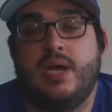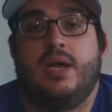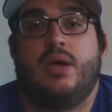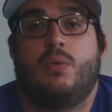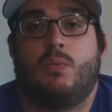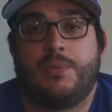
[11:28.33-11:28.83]

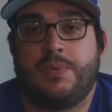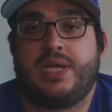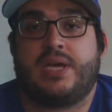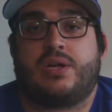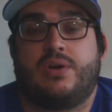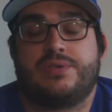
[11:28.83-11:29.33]
When we
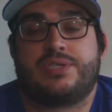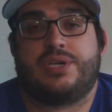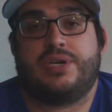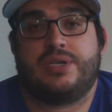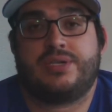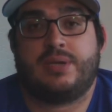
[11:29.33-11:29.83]
get
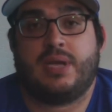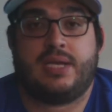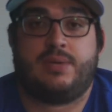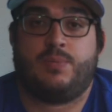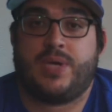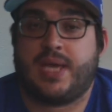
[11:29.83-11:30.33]
closer
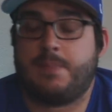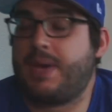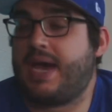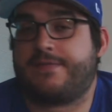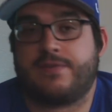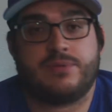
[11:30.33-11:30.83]
and we get
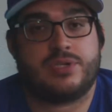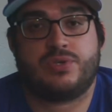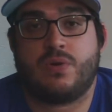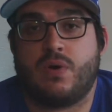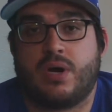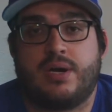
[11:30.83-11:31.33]
back from the
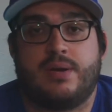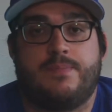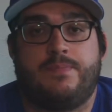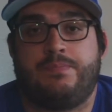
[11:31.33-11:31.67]
tour,